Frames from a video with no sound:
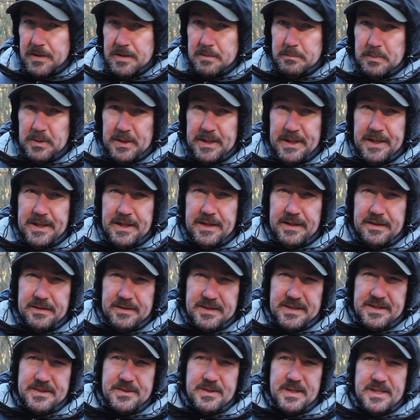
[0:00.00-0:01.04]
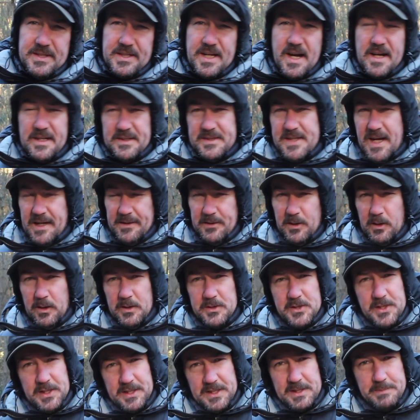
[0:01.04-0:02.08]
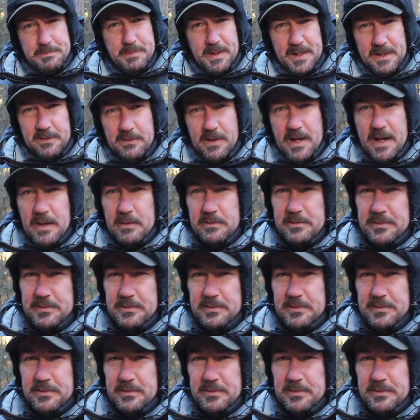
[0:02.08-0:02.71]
But this kind of technology has been around